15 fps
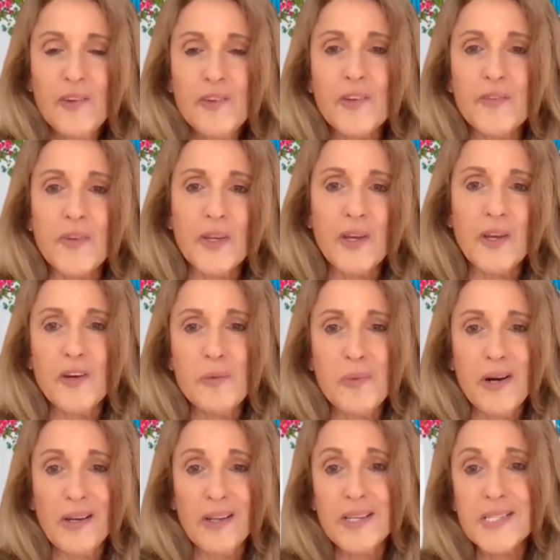So if you go to
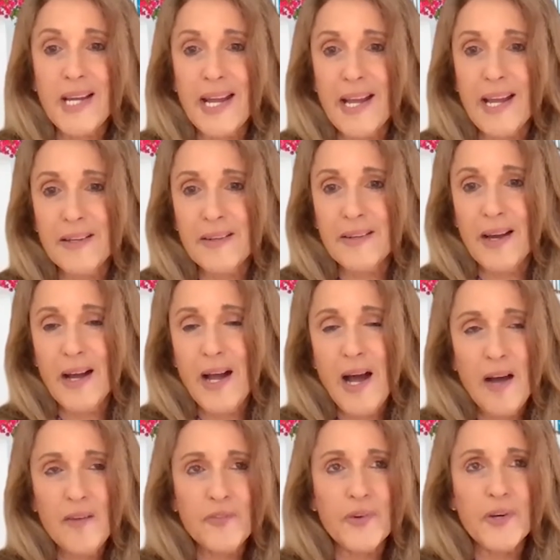
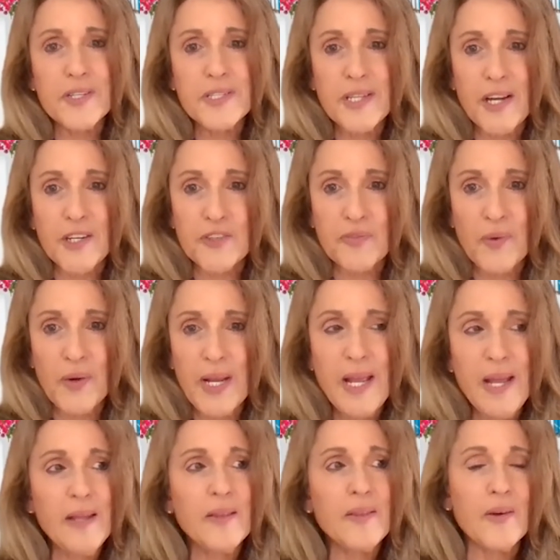
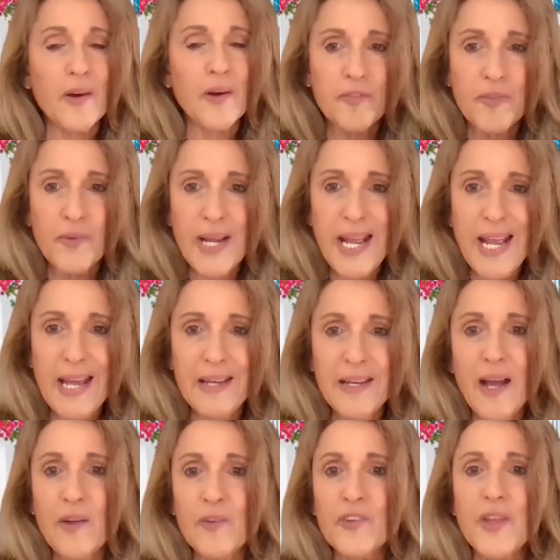marladiann.com/free, there are free
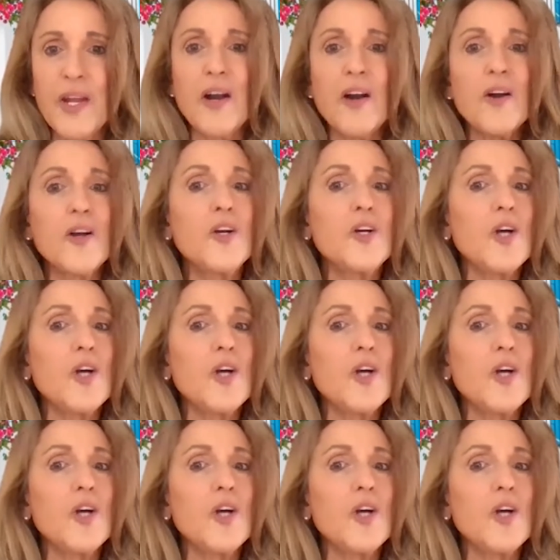handouts there.